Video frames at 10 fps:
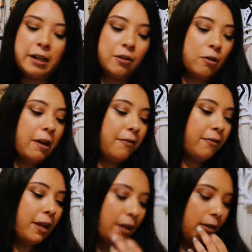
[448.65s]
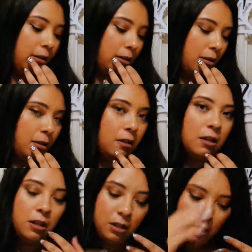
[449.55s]
I grabbed that
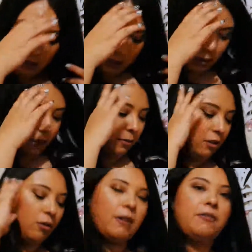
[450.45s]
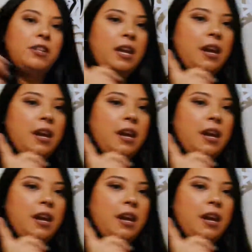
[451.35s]
and let me grab the